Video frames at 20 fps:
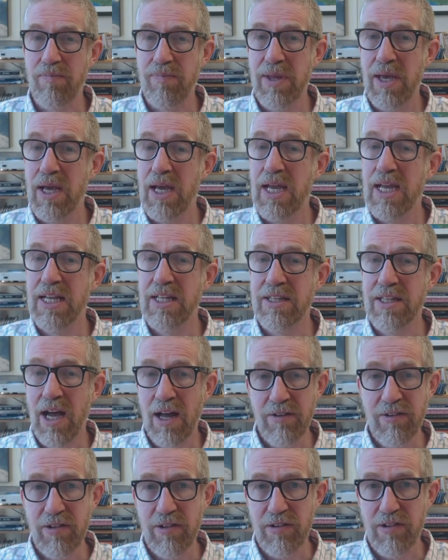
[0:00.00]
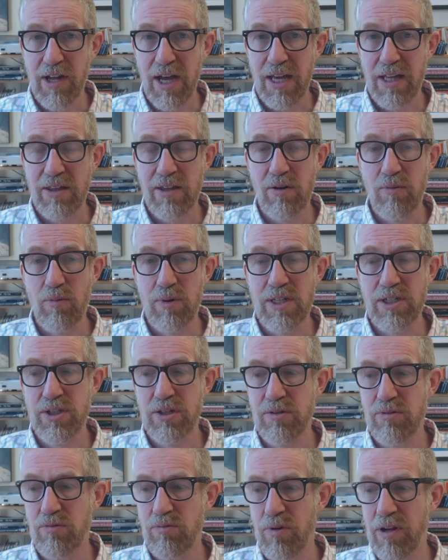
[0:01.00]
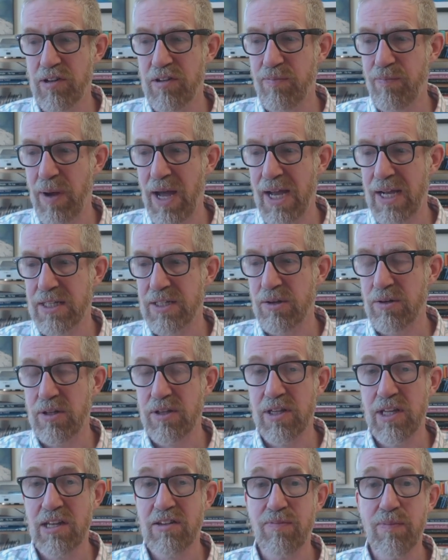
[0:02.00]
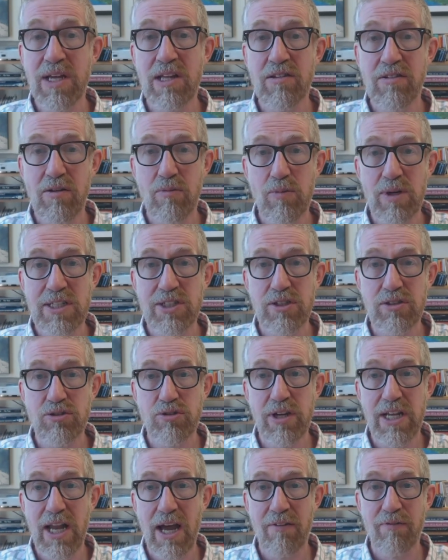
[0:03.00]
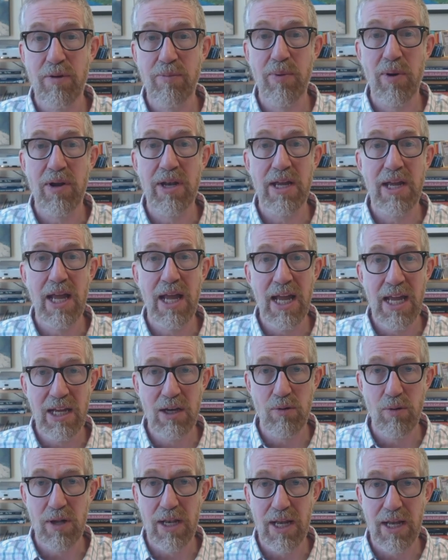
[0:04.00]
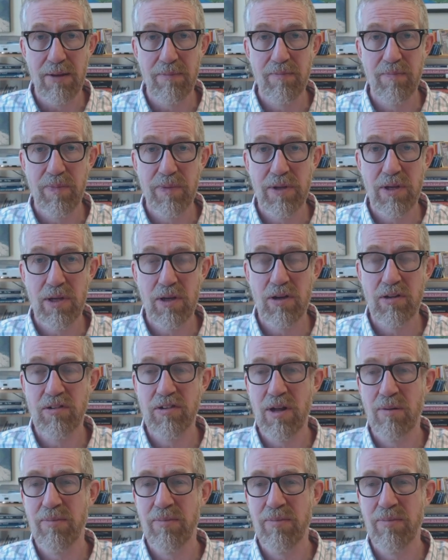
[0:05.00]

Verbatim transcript: Now, he doesn't say that we should respect, this means that we should treat everybody equally.